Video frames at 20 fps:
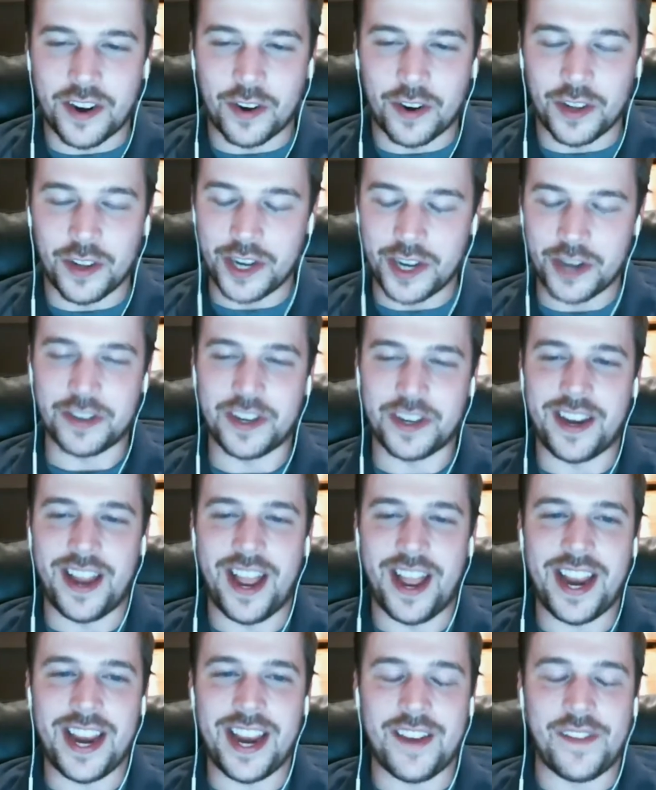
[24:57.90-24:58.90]
earlier
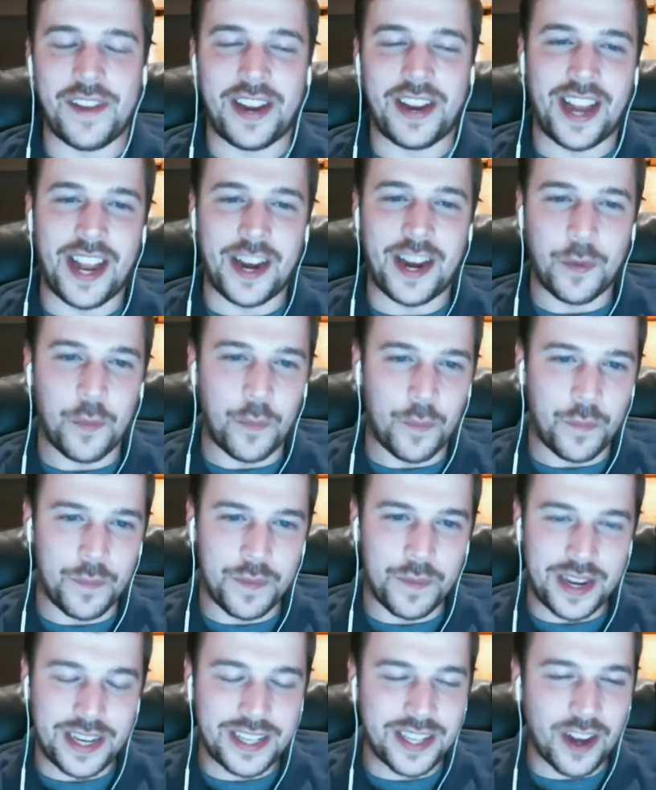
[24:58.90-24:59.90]
today, even like,
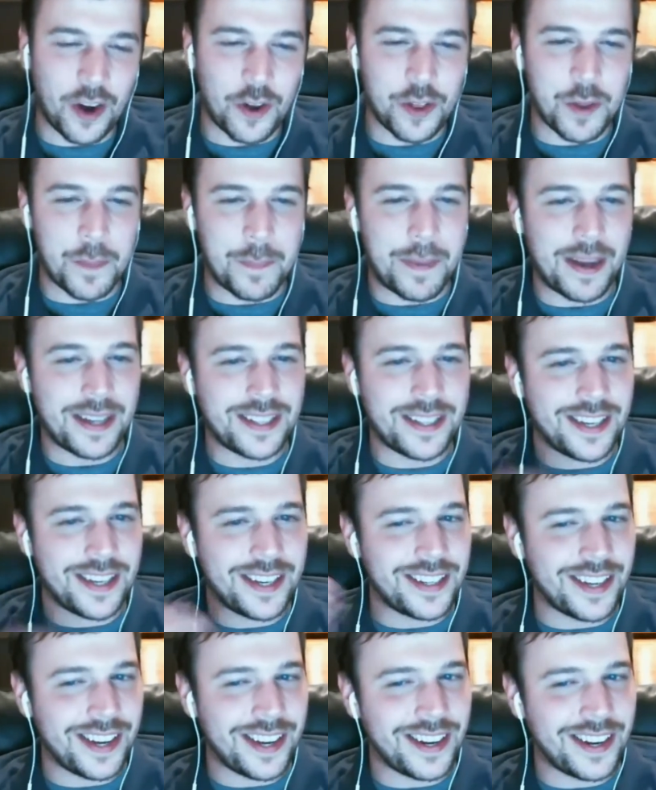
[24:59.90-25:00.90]
are the
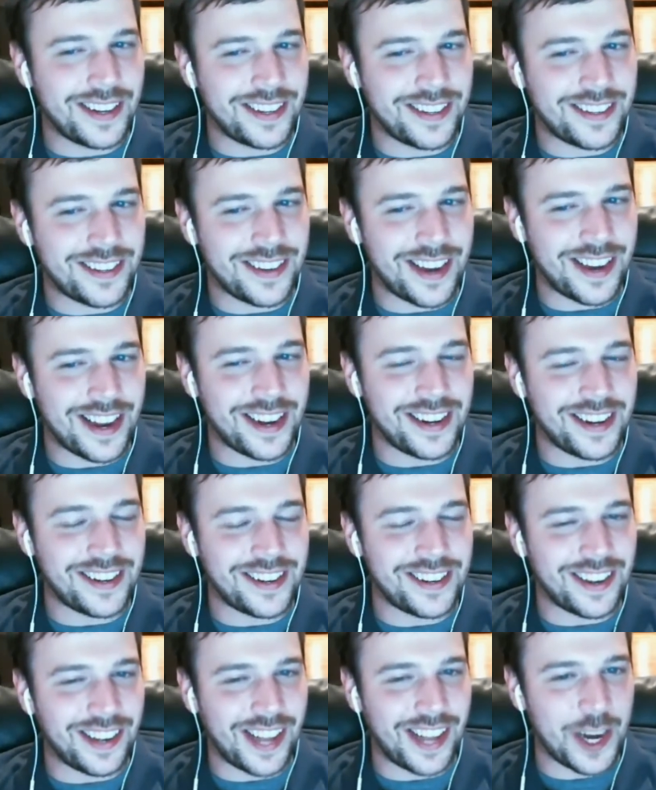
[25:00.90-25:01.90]
buses in
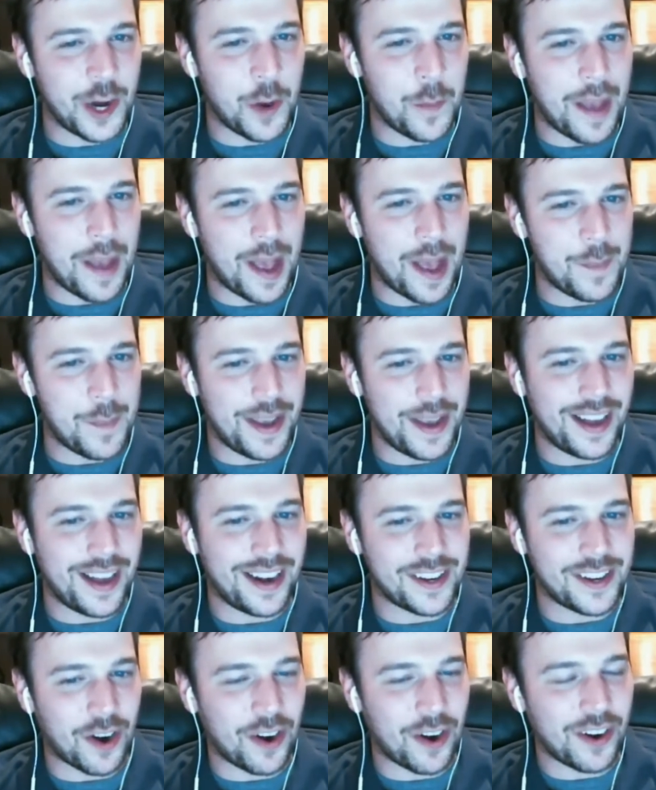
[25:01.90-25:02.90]
Lego Batman
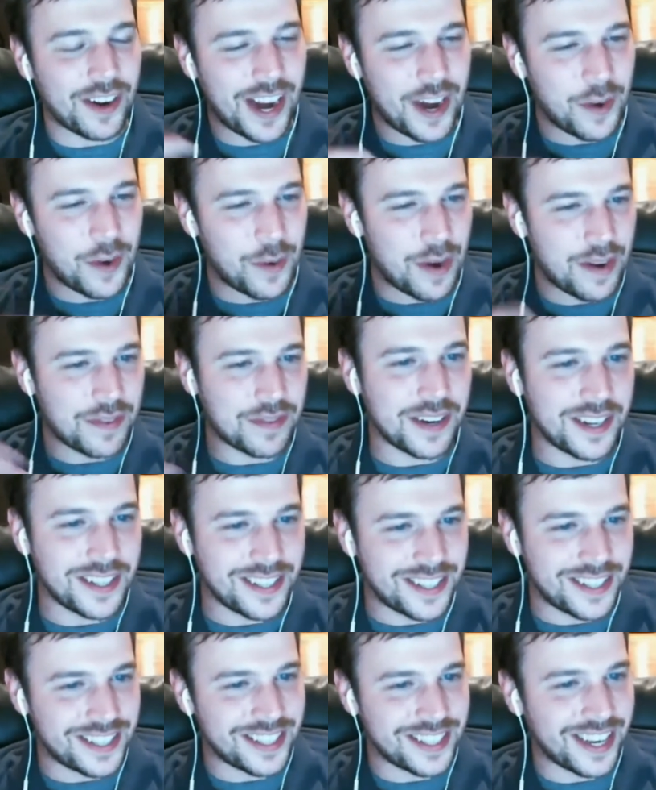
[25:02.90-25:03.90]
a Dark Knight
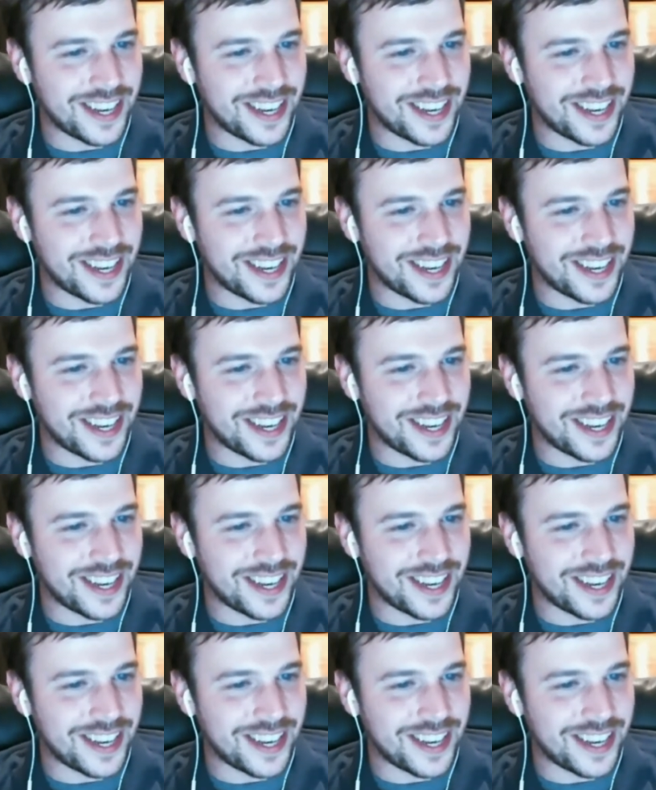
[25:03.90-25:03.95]
reference?